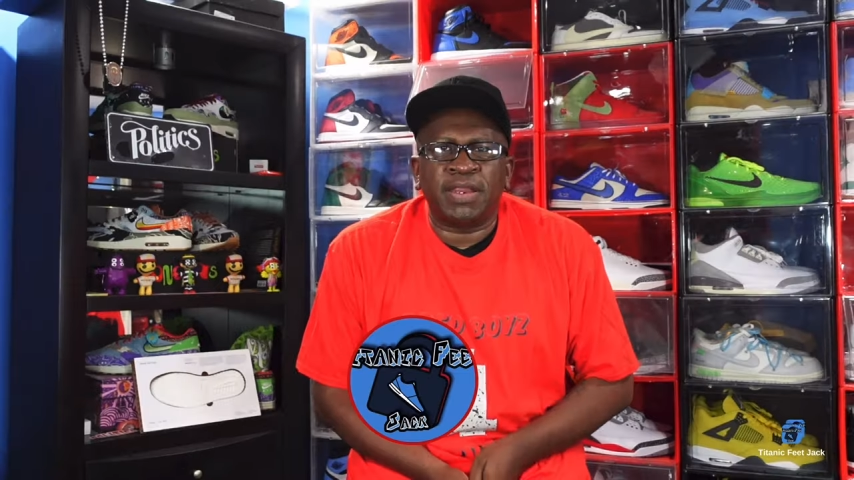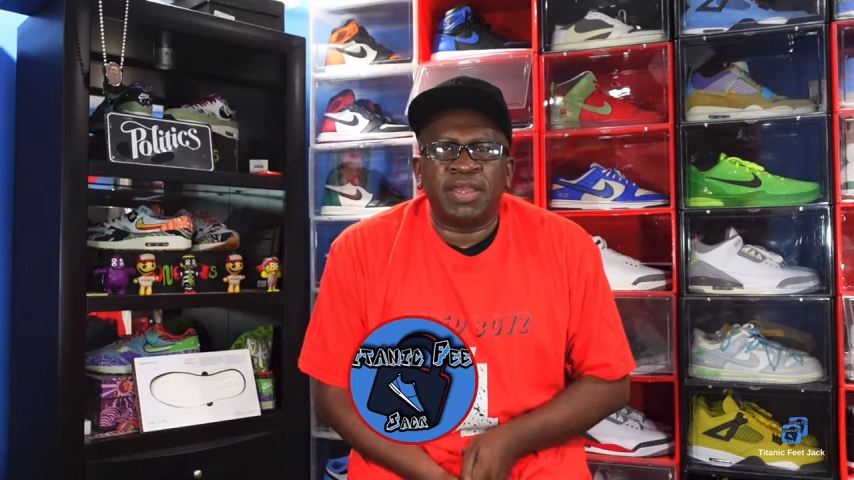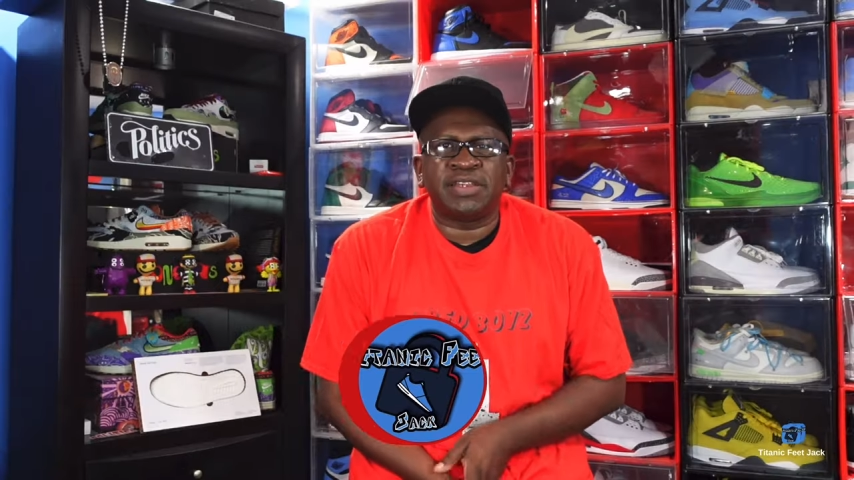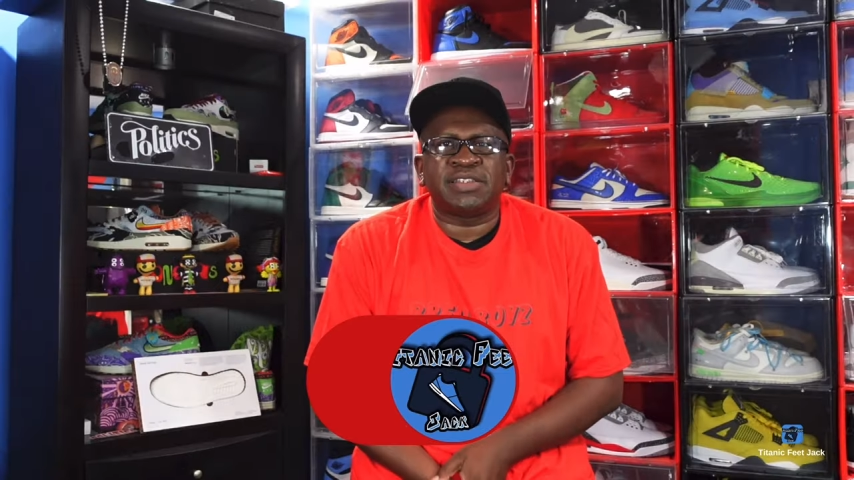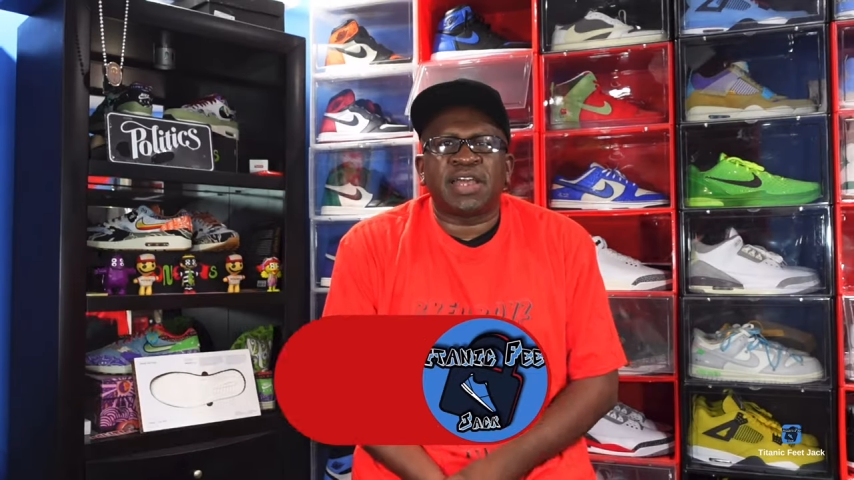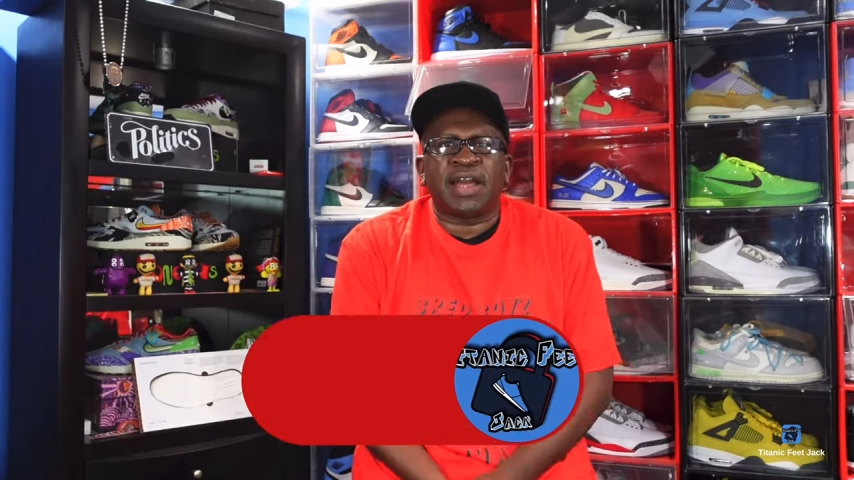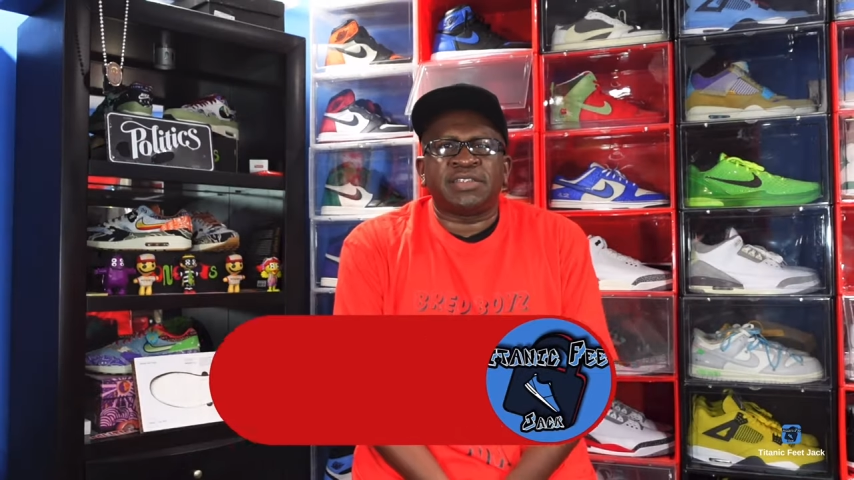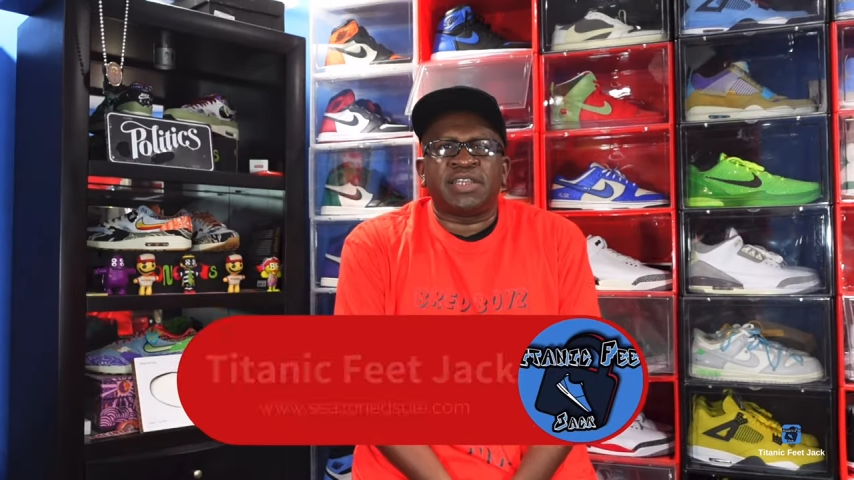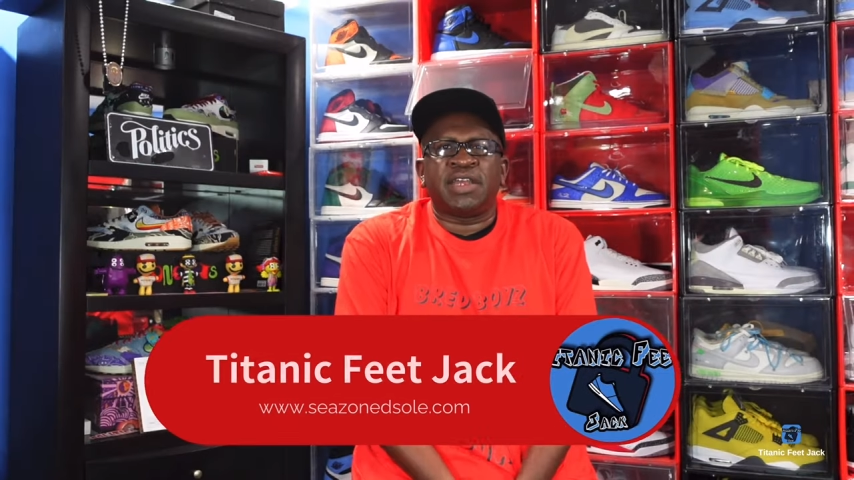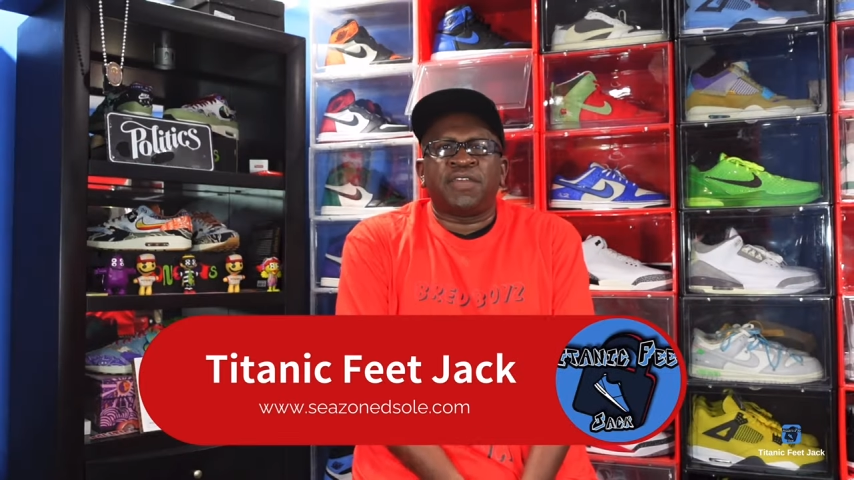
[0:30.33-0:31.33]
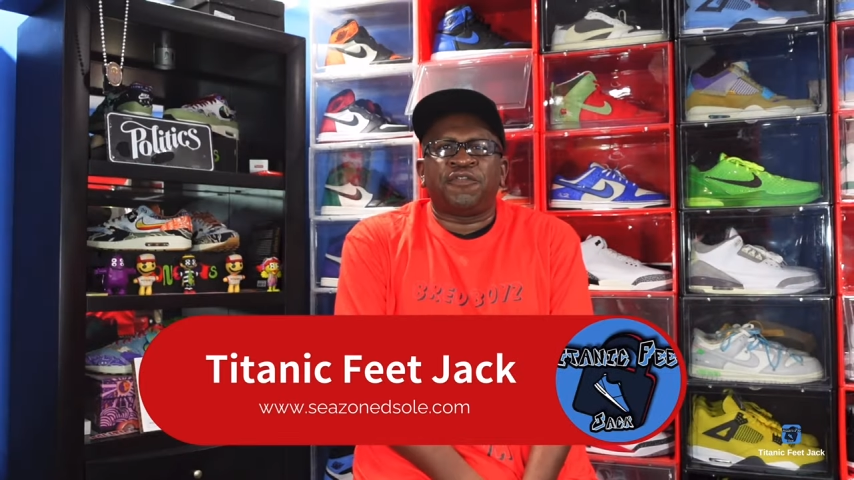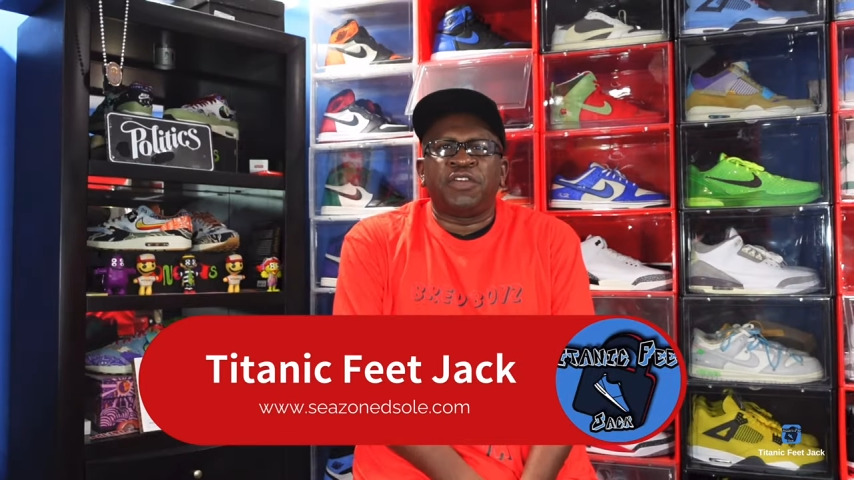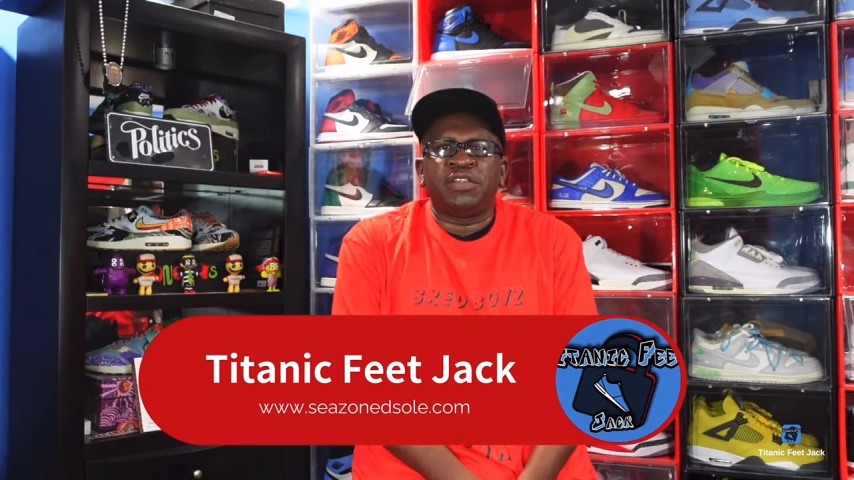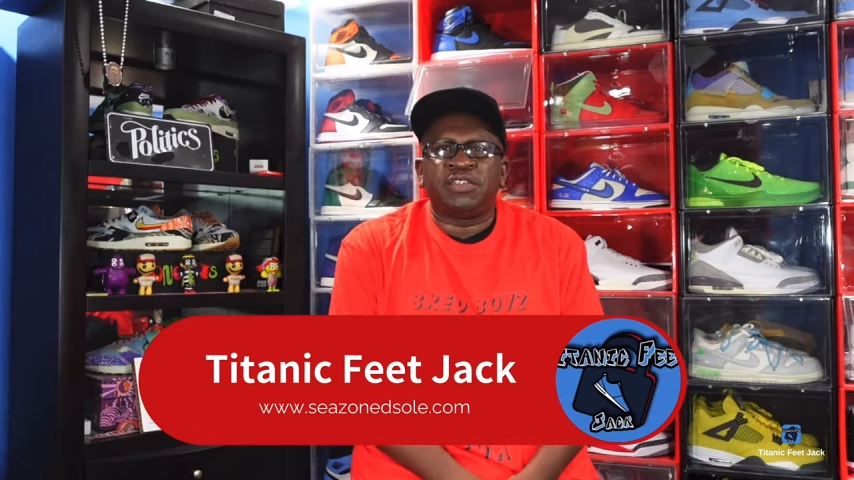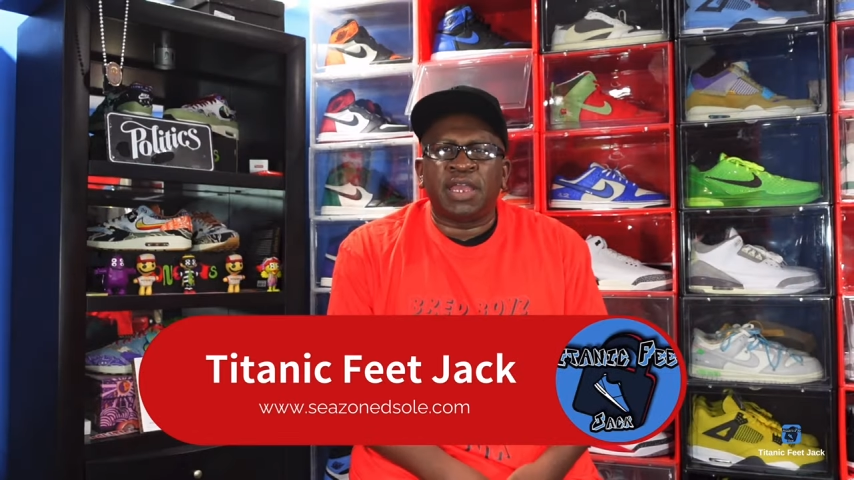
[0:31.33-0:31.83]
it's Titanic
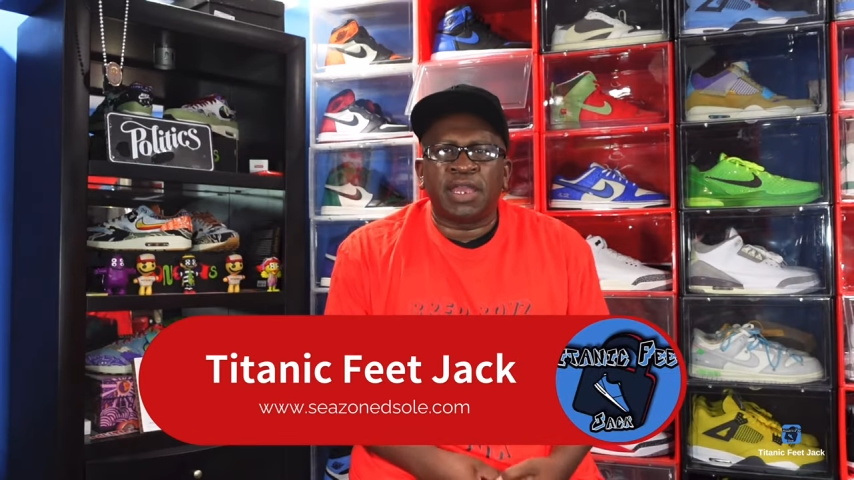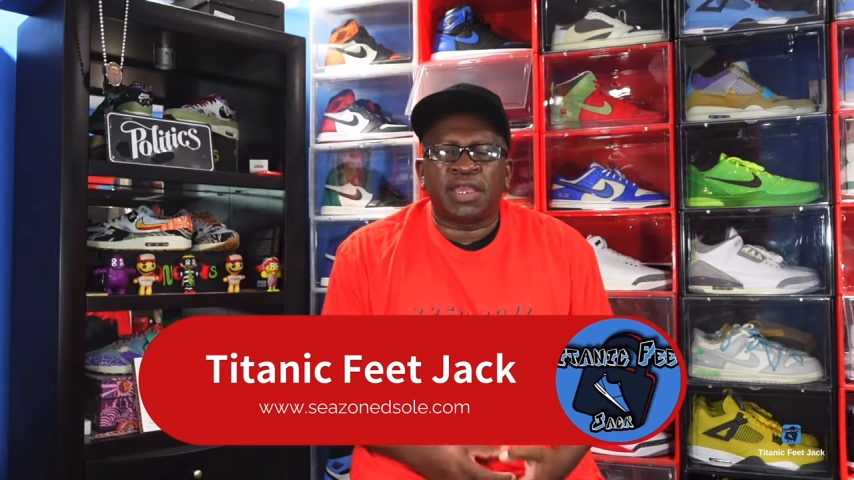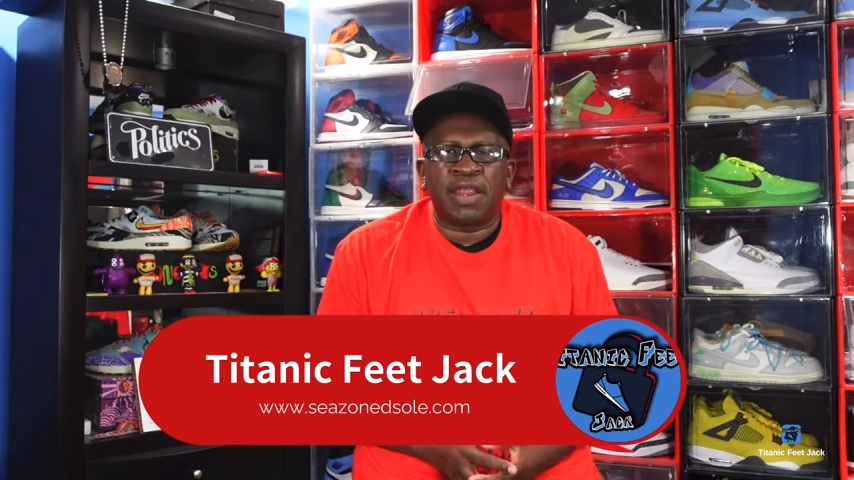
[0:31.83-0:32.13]
Feet Jack and